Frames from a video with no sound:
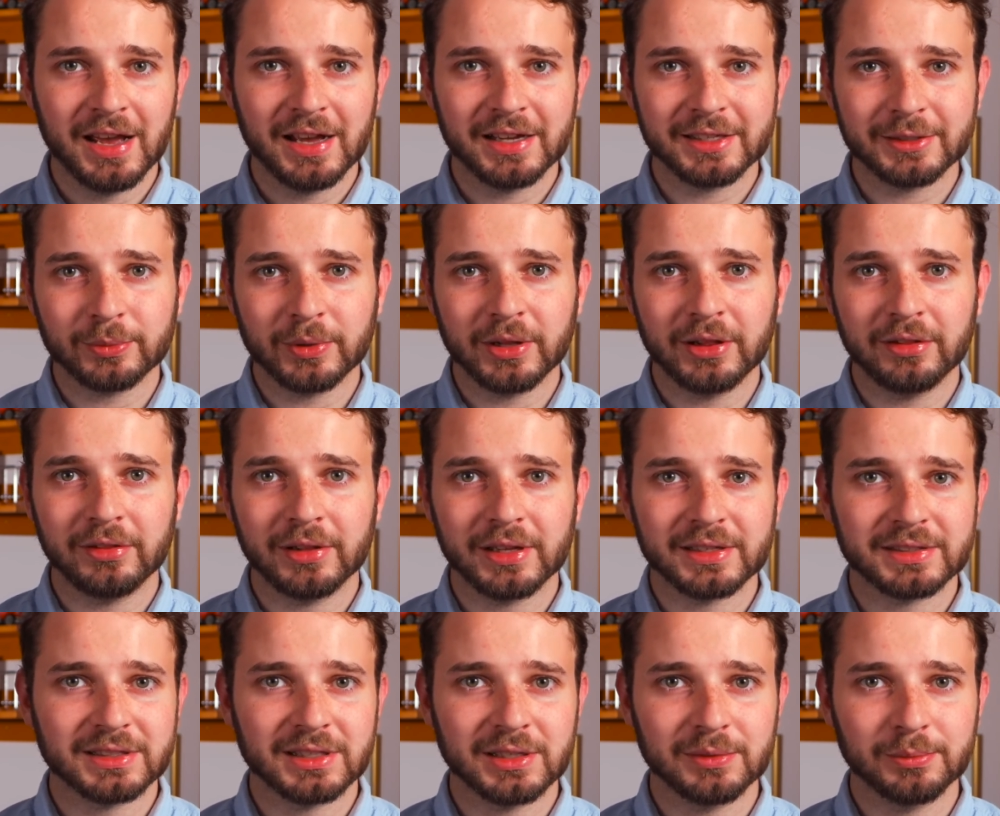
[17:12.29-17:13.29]
as well
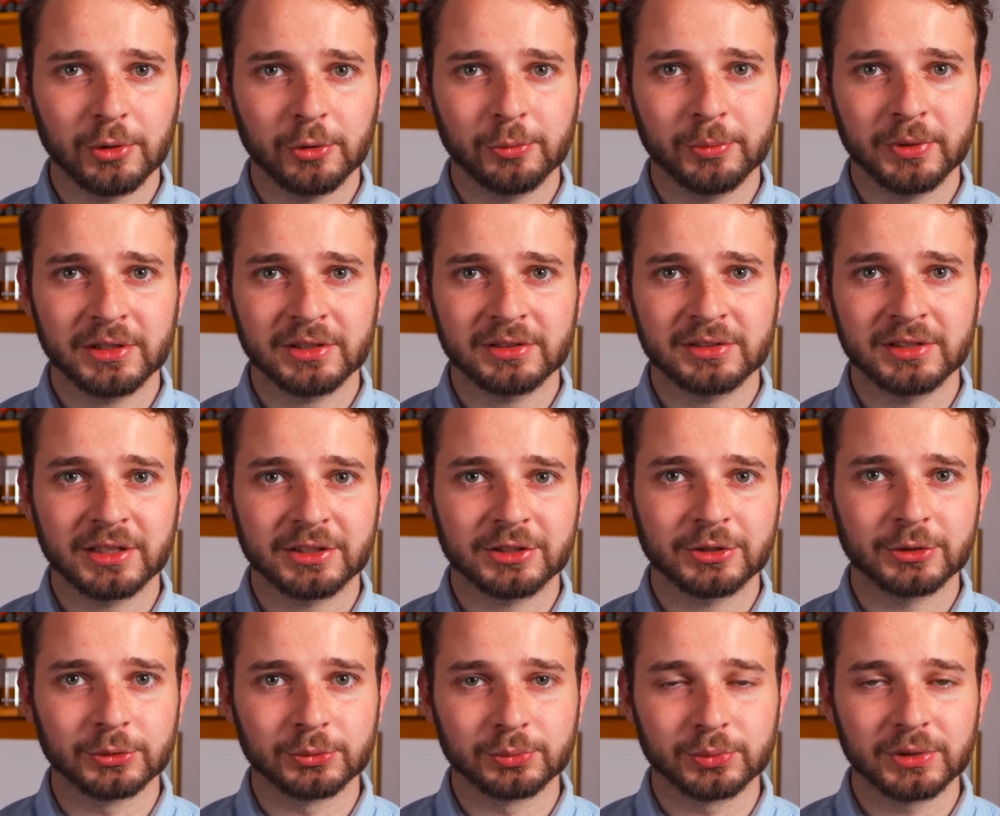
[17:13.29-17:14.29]
as a moment that
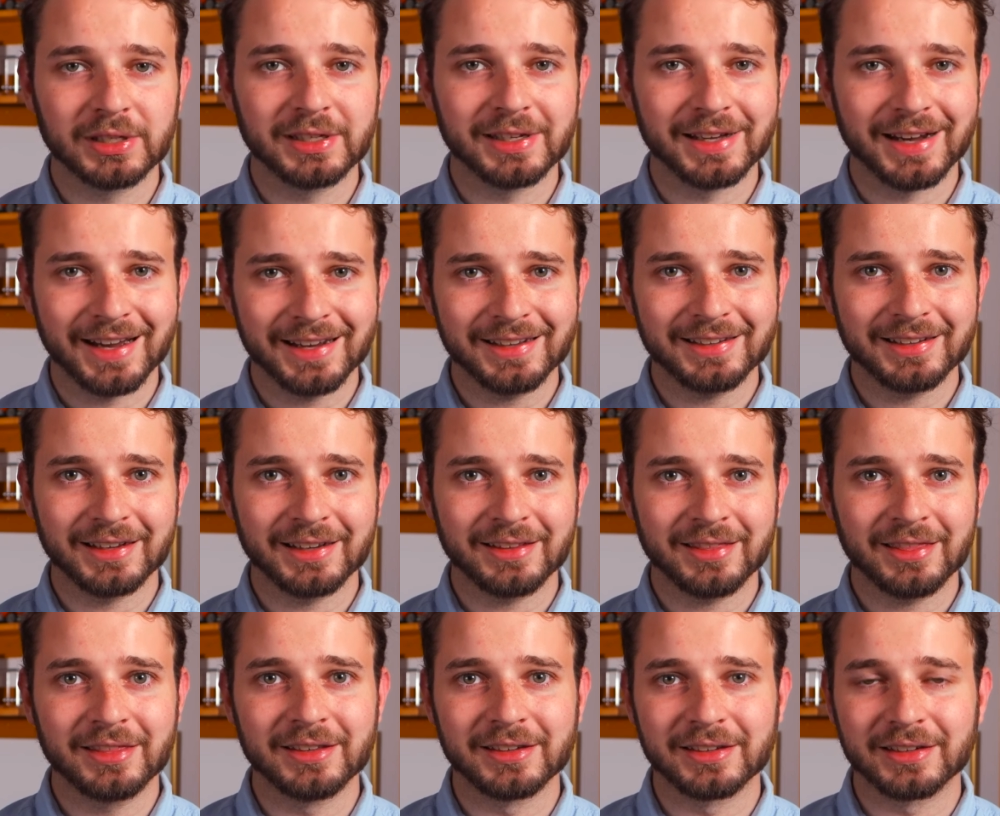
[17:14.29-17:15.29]
could really
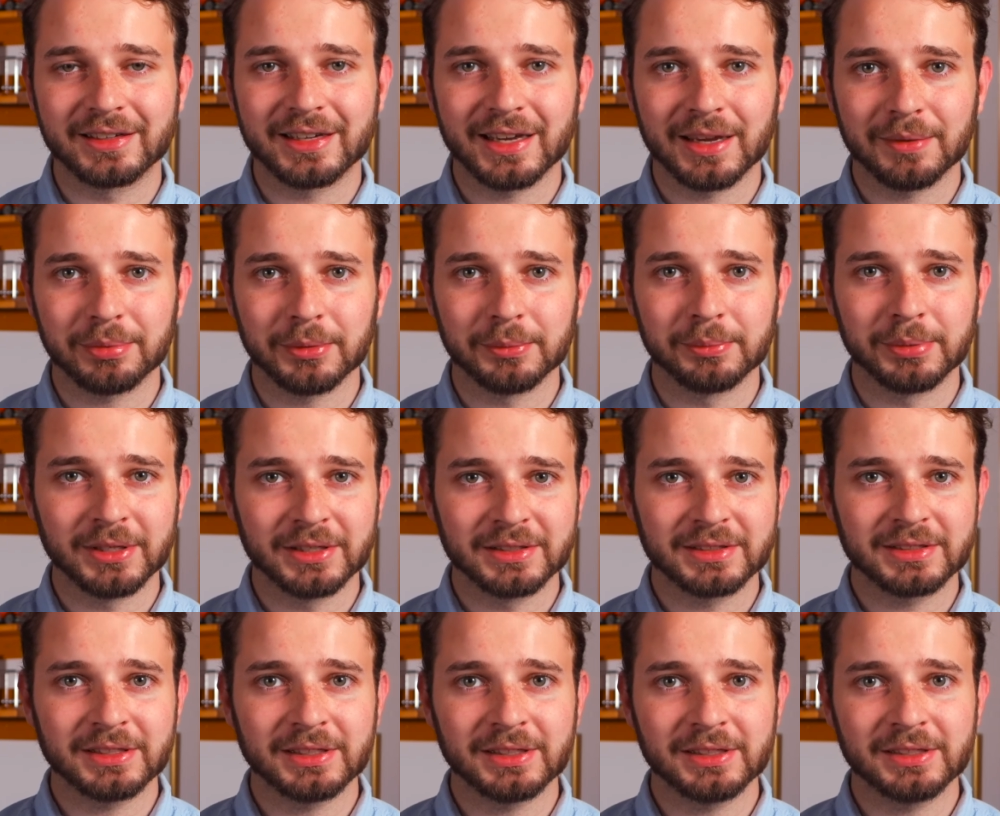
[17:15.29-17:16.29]
highlight the
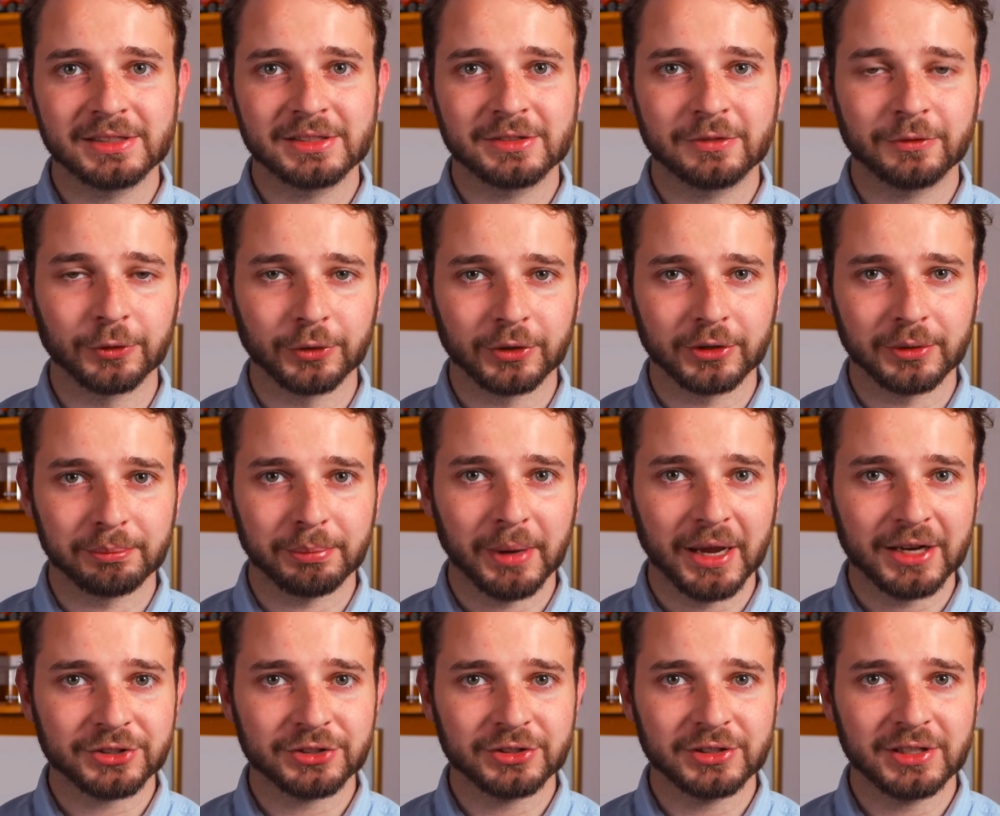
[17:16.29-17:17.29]
capabilities for
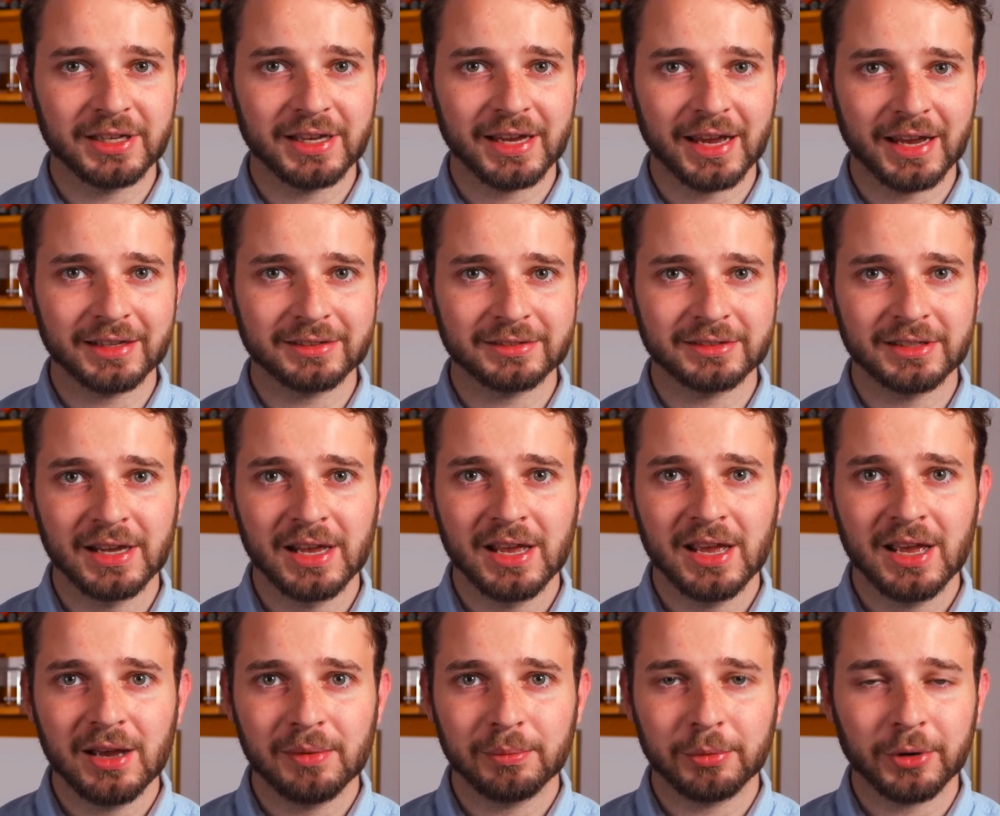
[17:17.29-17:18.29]
compassion he had,
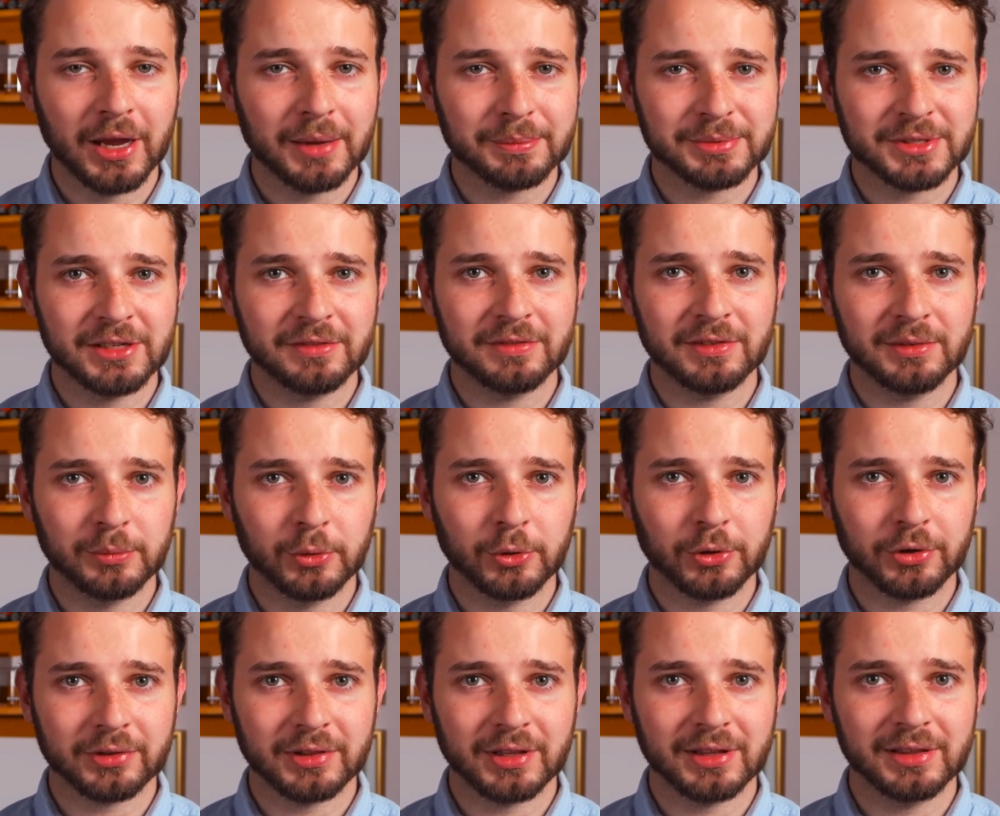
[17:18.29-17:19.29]
perhaps even
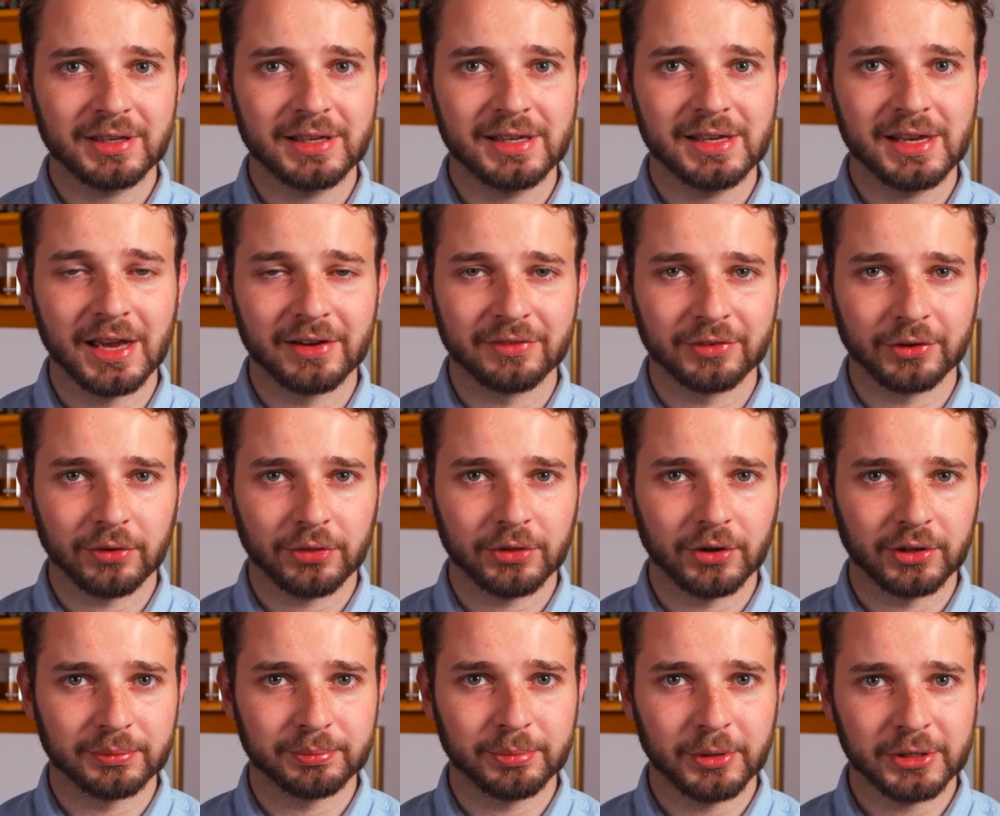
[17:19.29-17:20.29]
more than he ever
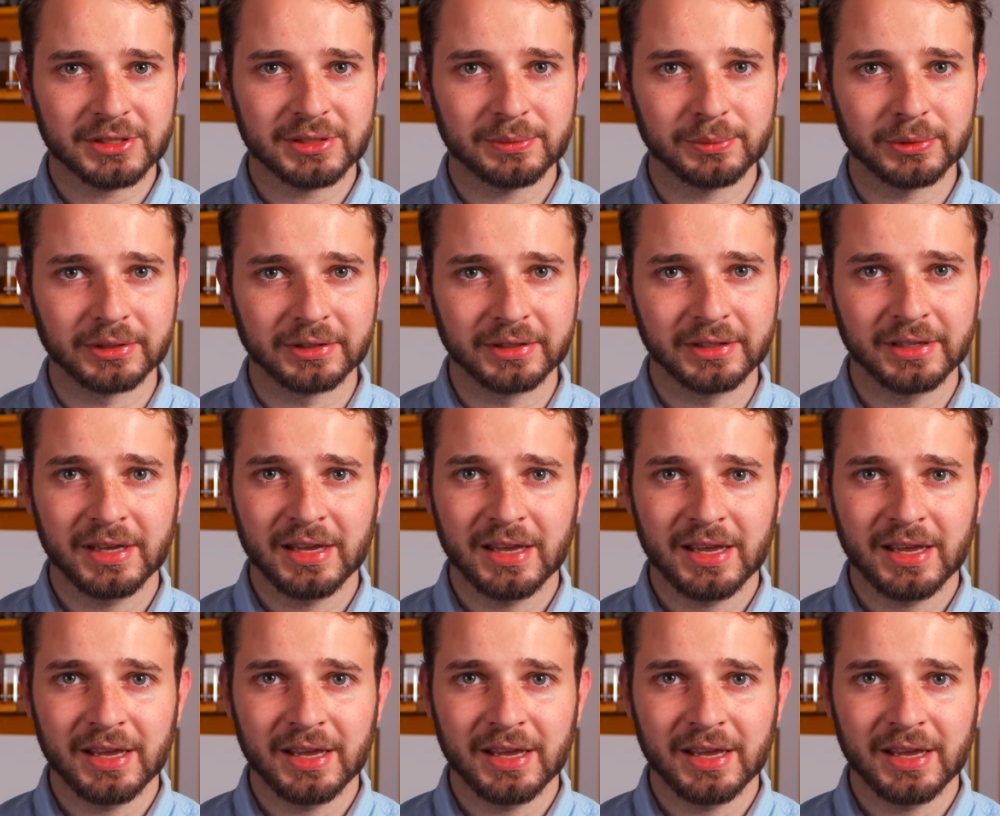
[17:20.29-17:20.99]
thought possible.